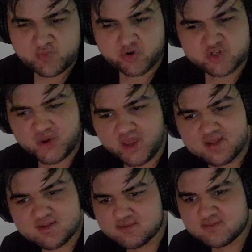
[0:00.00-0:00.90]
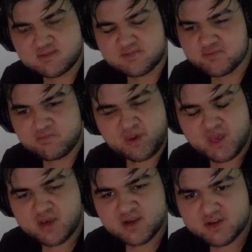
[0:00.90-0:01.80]
portrayed,
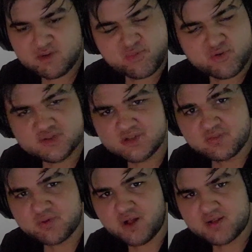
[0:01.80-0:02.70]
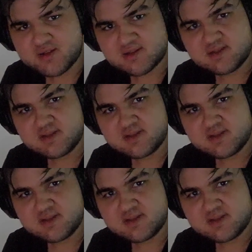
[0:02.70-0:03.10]
being a good person in politics,